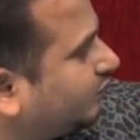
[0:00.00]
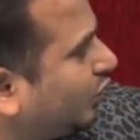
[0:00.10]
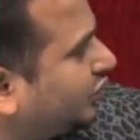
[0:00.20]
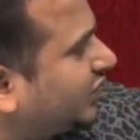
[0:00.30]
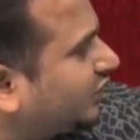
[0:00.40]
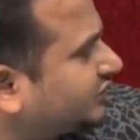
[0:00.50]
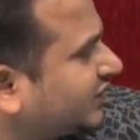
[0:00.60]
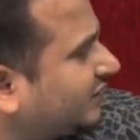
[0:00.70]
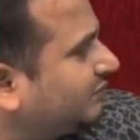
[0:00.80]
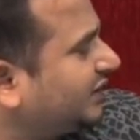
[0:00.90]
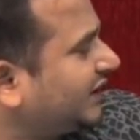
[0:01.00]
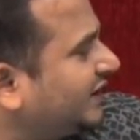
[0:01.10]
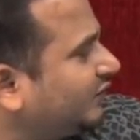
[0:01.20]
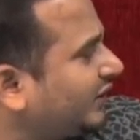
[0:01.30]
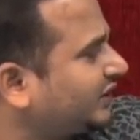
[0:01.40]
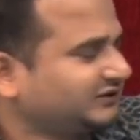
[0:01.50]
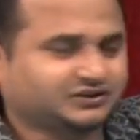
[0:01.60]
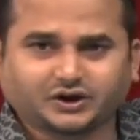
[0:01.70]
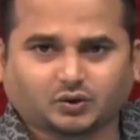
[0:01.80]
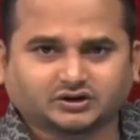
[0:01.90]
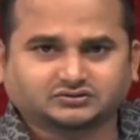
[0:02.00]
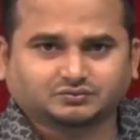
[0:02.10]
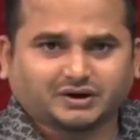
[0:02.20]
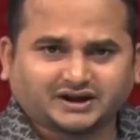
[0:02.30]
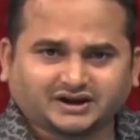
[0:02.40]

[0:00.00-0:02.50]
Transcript: both the rows are maintaining what here three columns my,